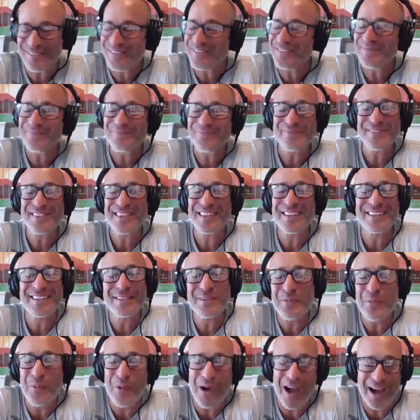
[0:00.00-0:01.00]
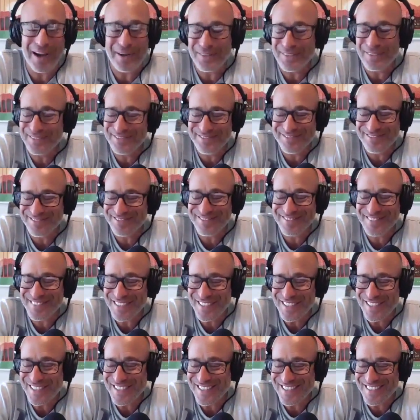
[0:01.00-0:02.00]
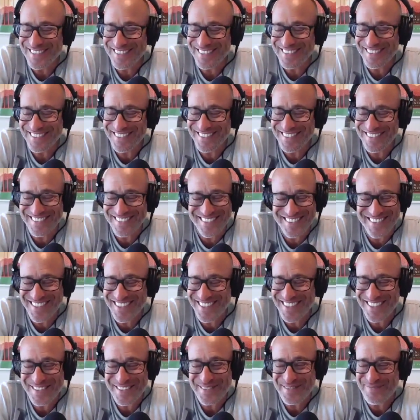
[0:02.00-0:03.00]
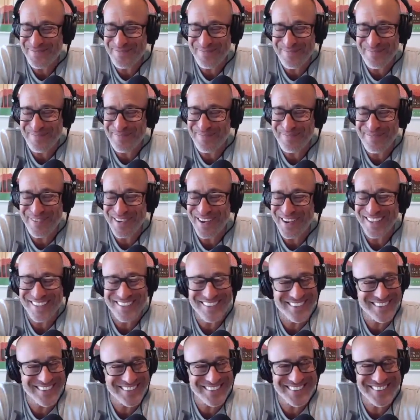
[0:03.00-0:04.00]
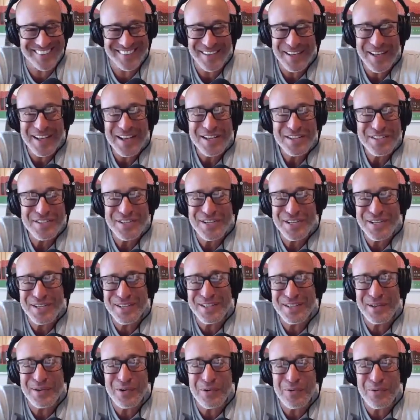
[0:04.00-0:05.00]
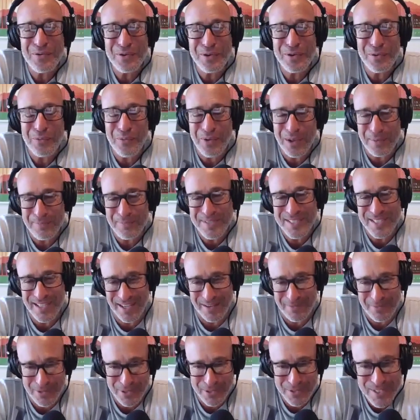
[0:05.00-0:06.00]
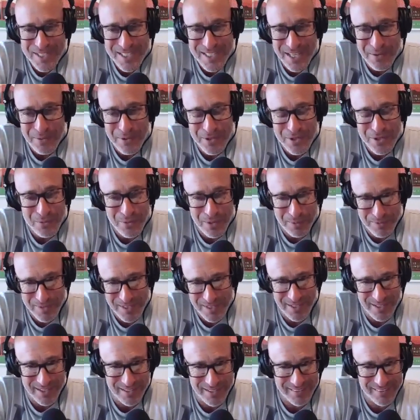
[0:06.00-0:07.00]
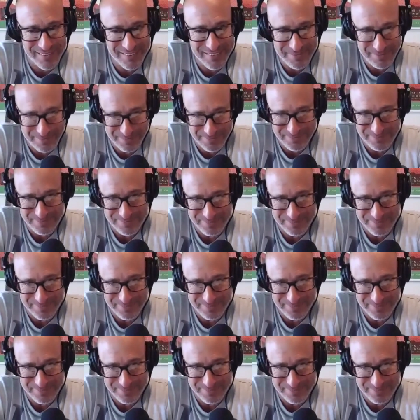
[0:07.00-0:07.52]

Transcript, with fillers: I wow. Just just priceless. Judy, your your website. Will you say what your website is?